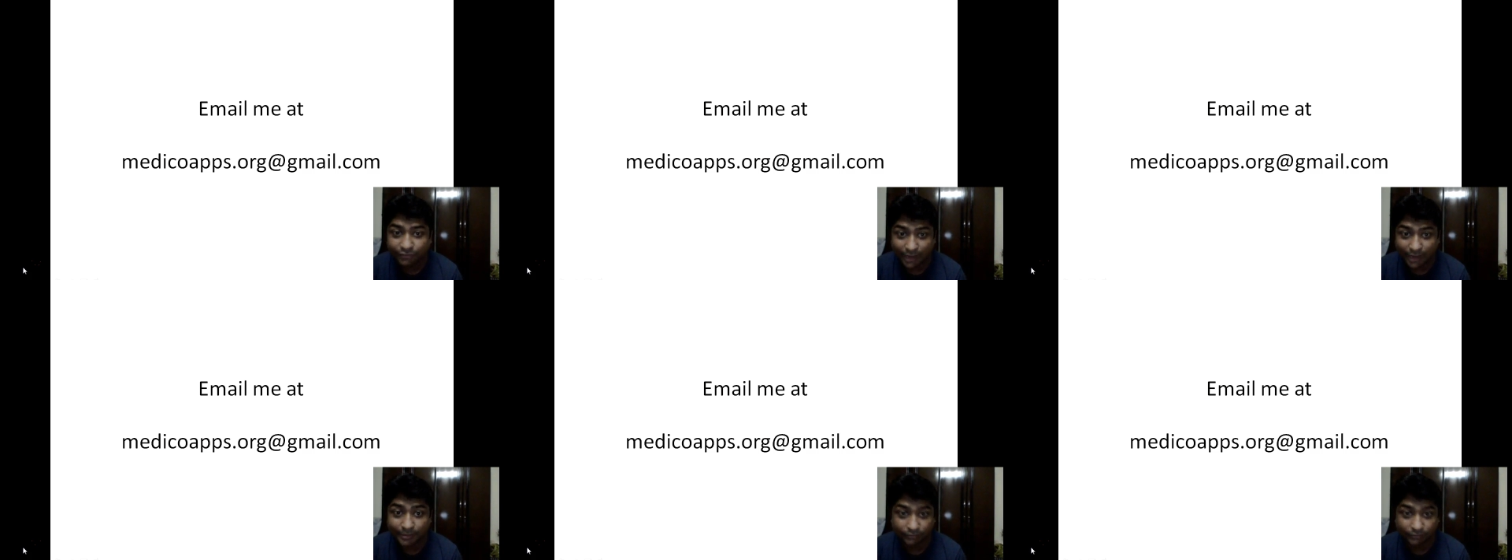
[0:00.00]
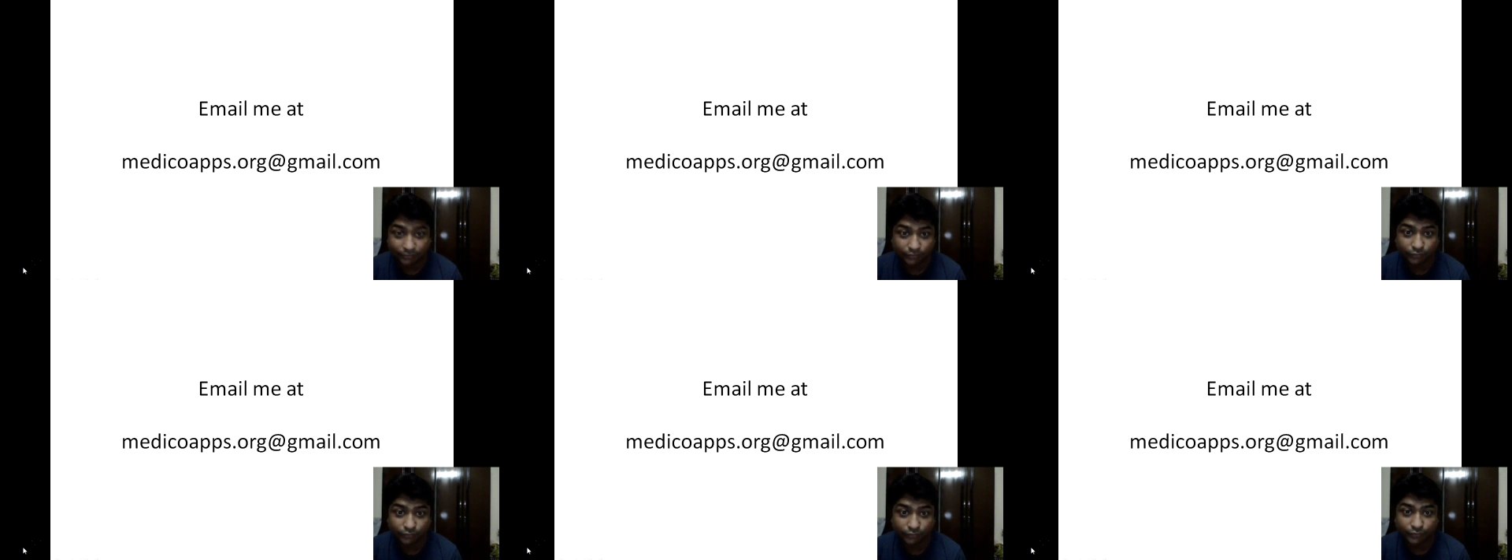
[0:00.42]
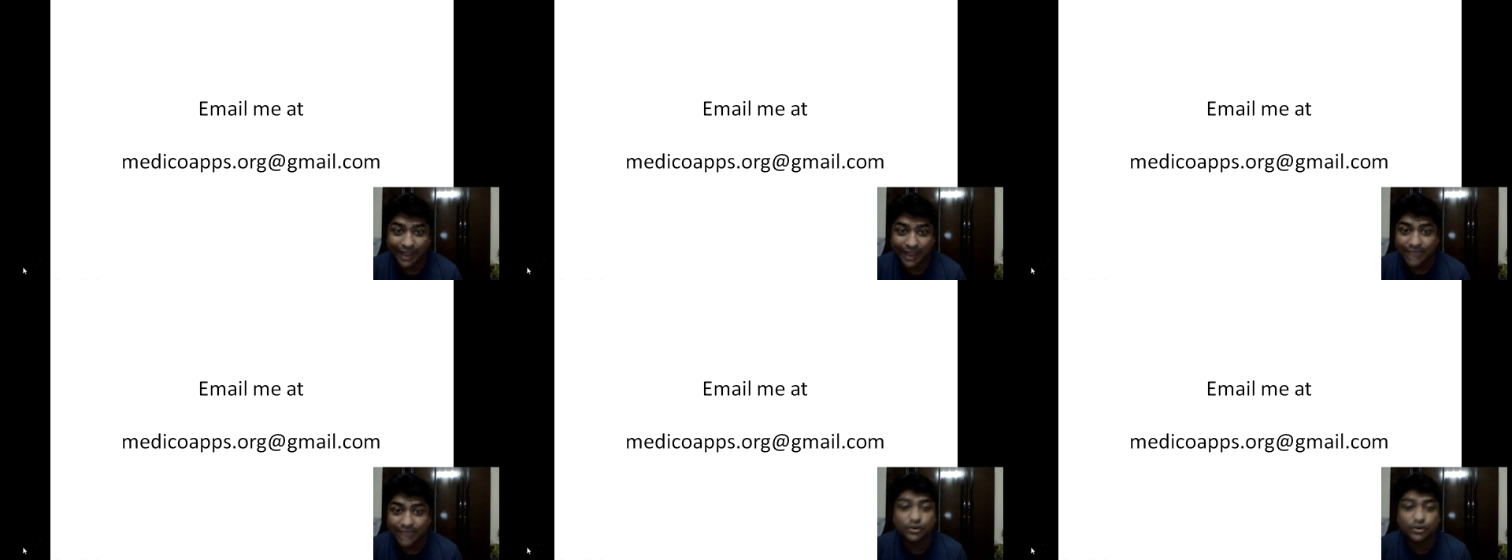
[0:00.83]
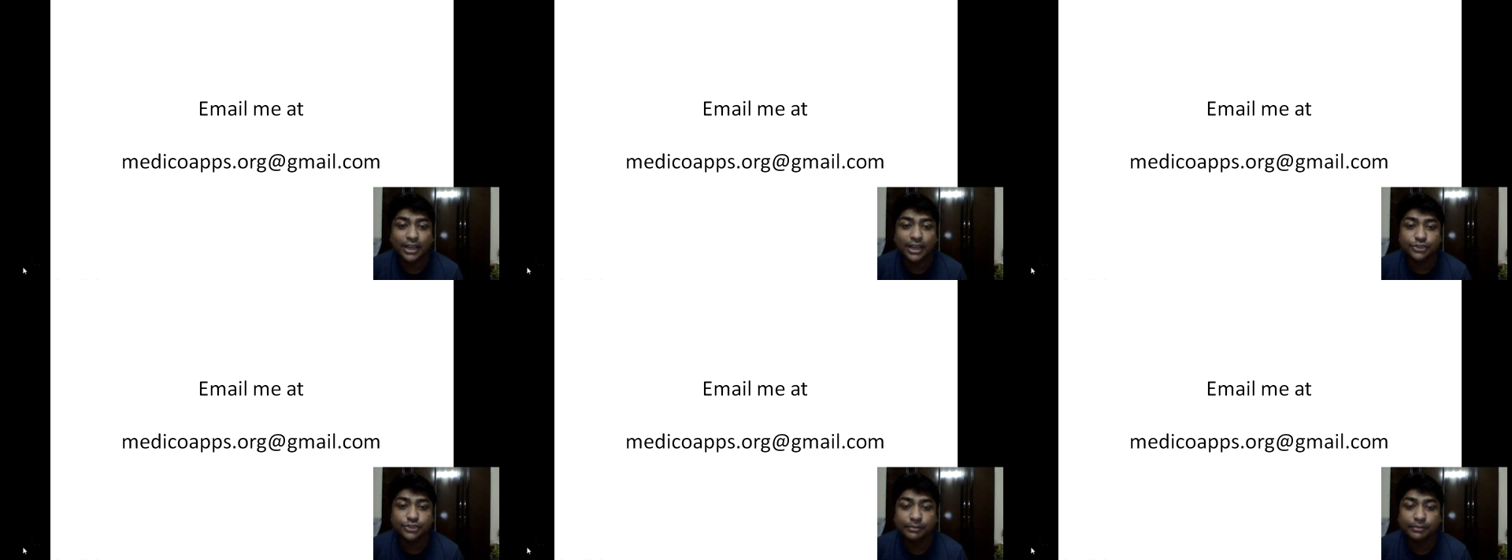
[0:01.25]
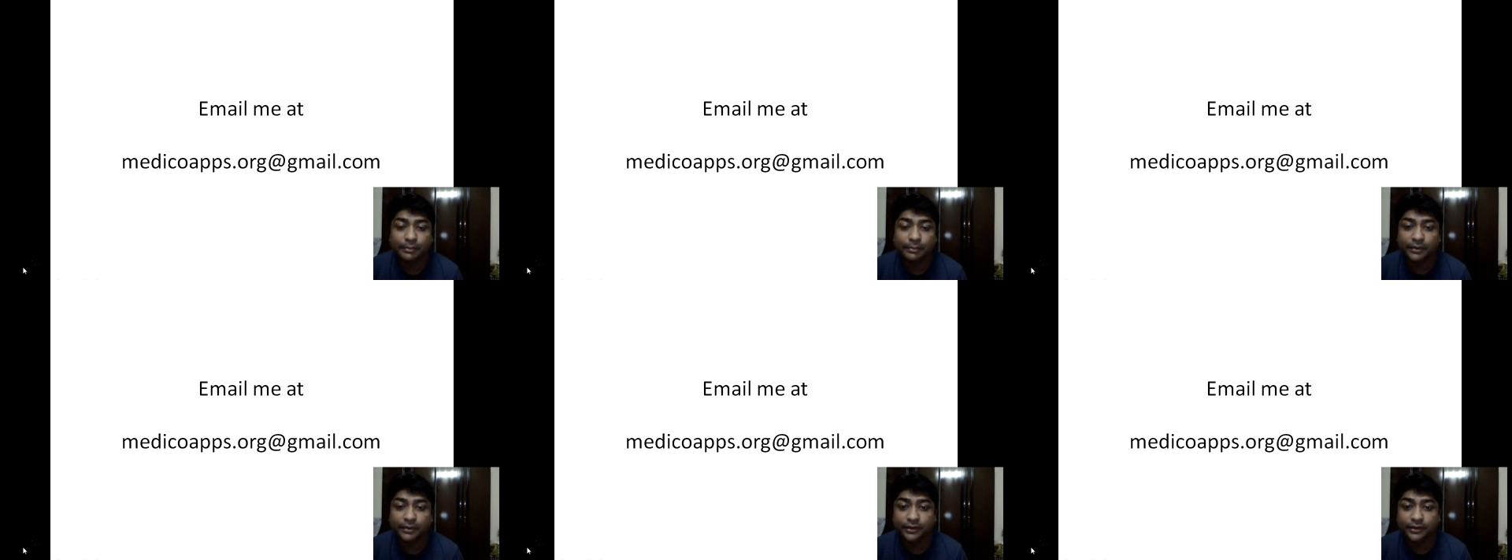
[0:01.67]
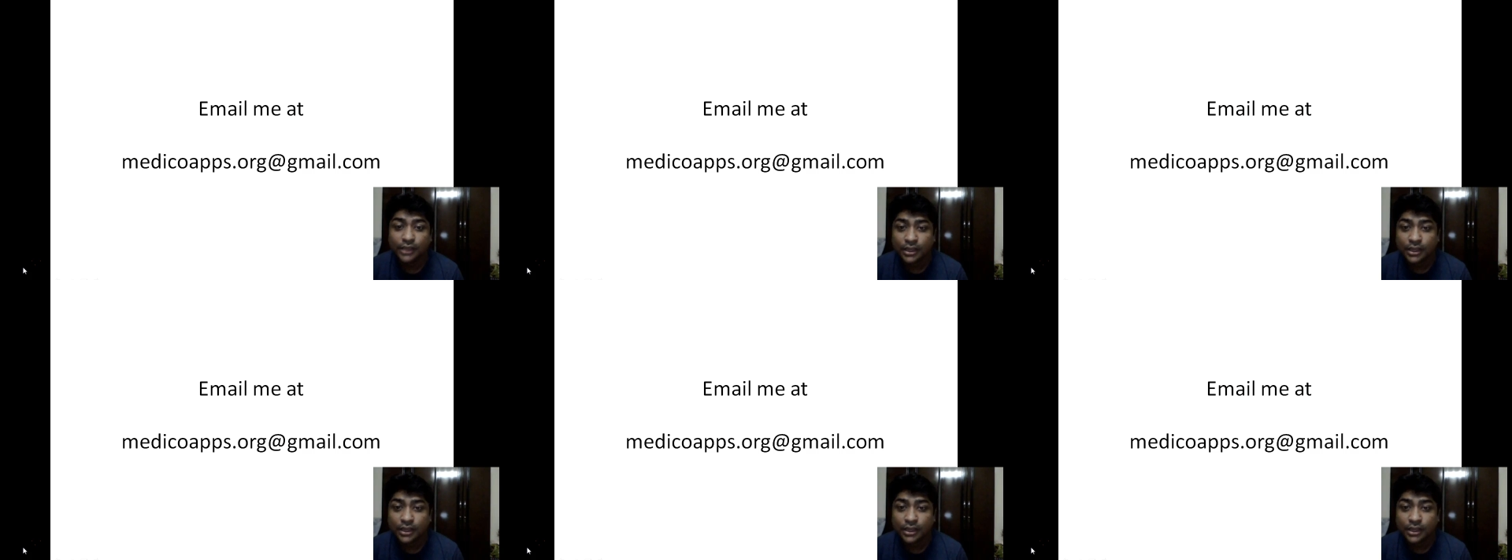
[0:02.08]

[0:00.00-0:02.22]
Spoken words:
I mean, as long as you're preparing.